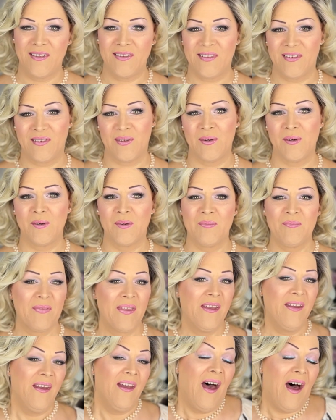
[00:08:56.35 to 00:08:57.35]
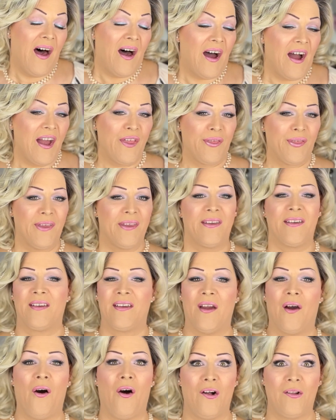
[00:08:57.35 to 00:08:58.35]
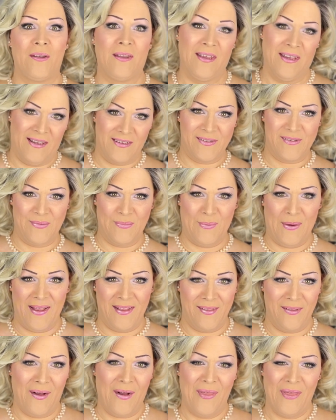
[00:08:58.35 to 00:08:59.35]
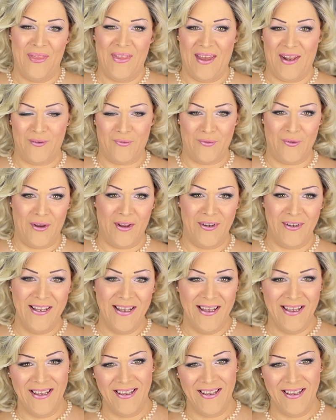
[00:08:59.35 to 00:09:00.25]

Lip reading: So I think all is well on that front.